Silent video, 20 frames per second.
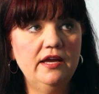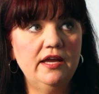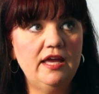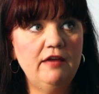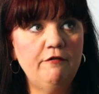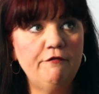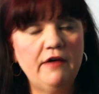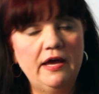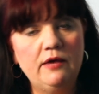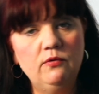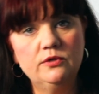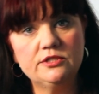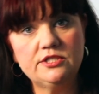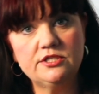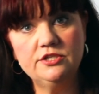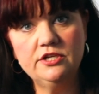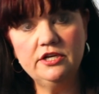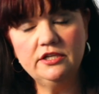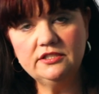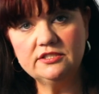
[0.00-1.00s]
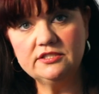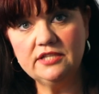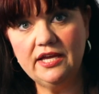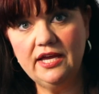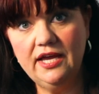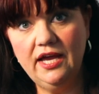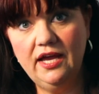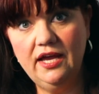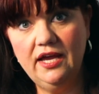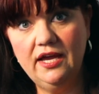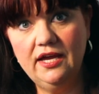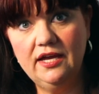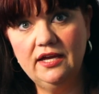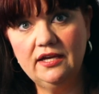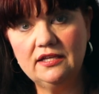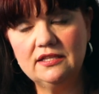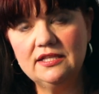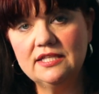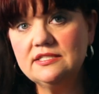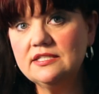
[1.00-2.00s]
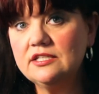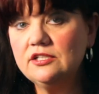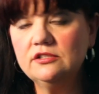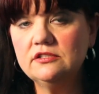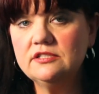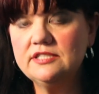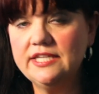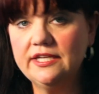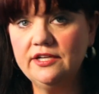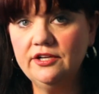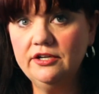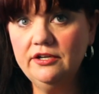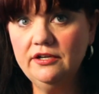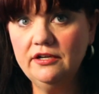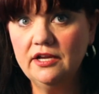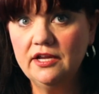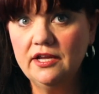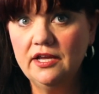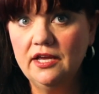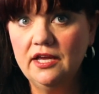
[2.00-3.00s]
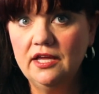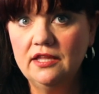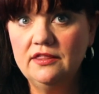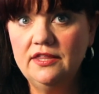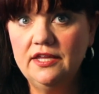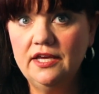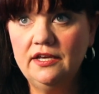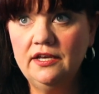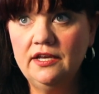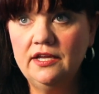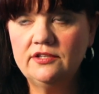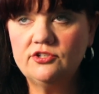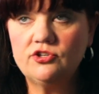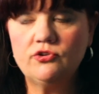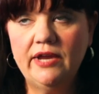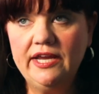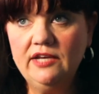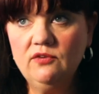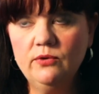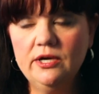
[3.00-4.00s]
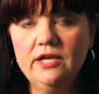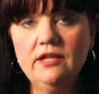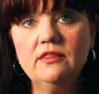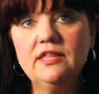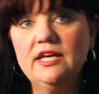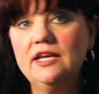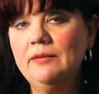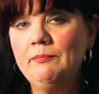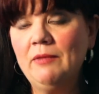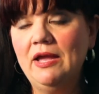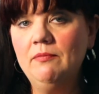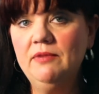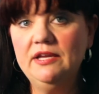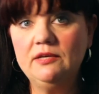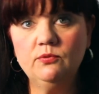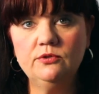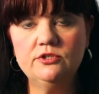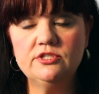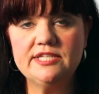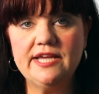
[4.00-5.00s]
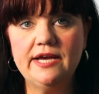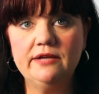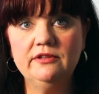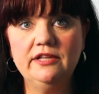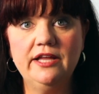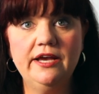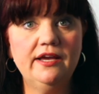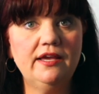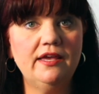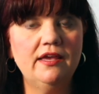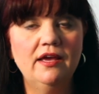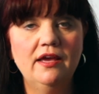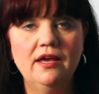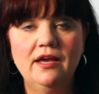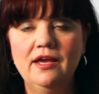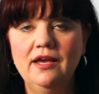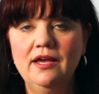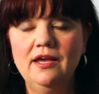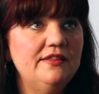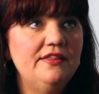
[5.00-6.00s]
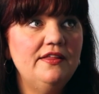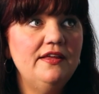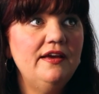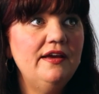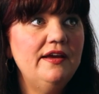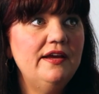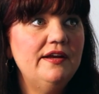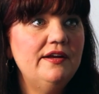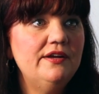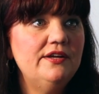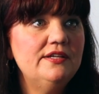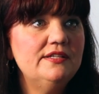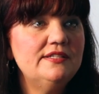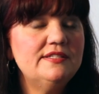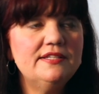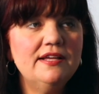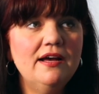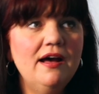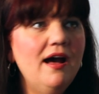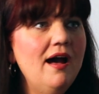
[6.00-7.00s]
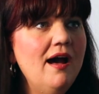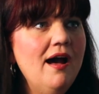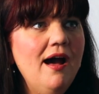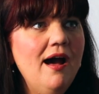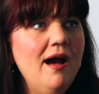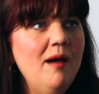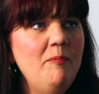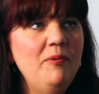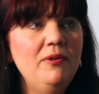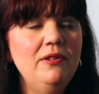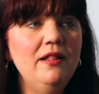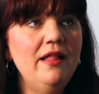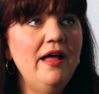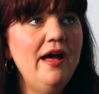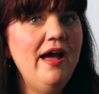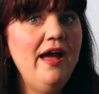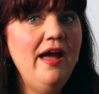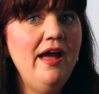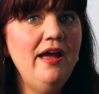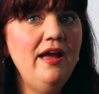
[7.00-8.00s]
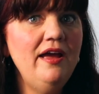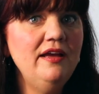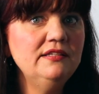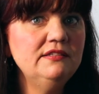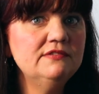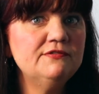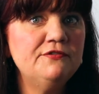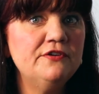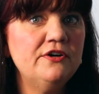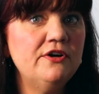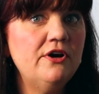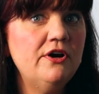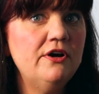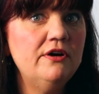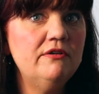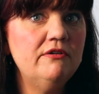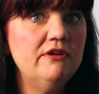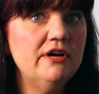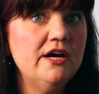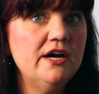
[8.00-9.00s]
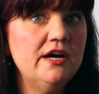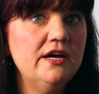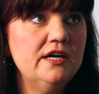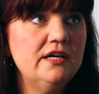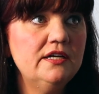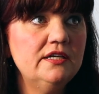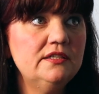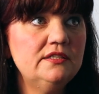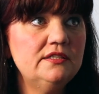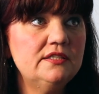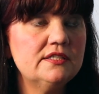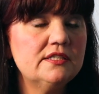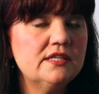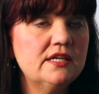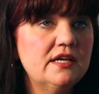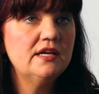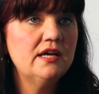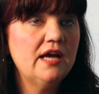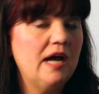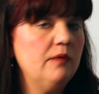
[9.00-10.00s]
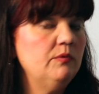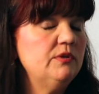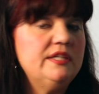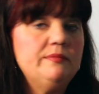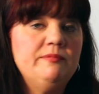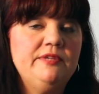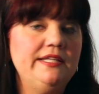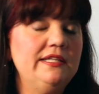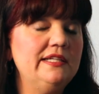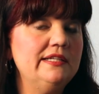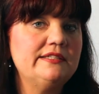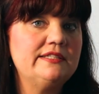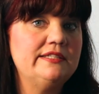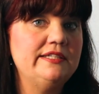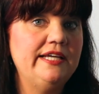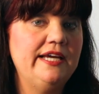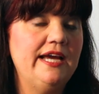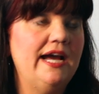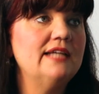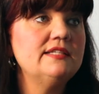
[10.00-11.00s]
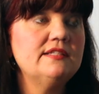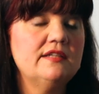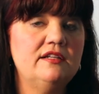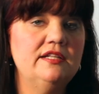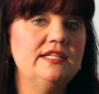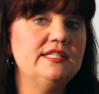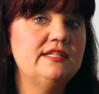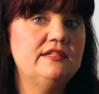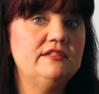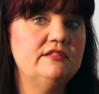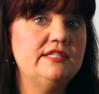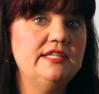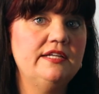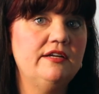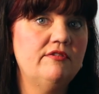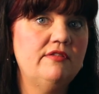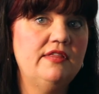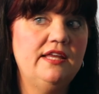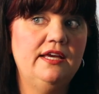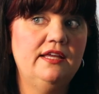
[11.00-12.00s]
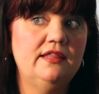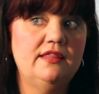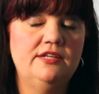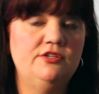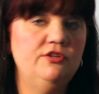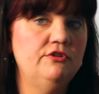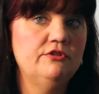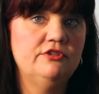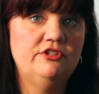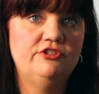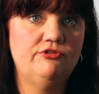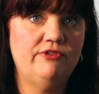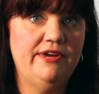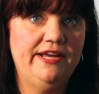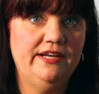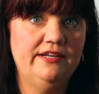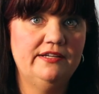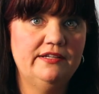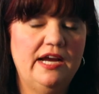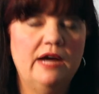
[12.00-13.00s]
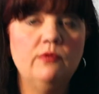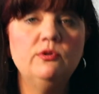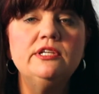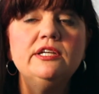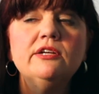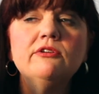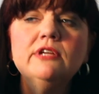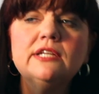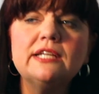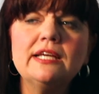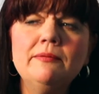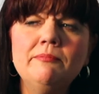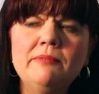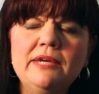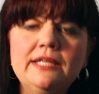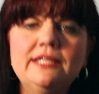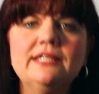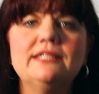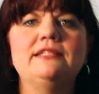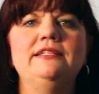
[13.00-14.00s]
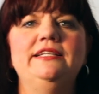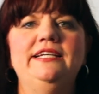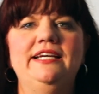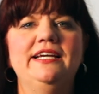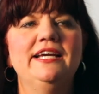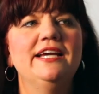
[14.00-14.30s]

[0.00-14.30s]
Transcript: if I was not a classical singer, then a trained one, then maybe it would sound like, there's a place for us. I would immediately, as a classical singer, think that you're not trained. I would hear it immediately.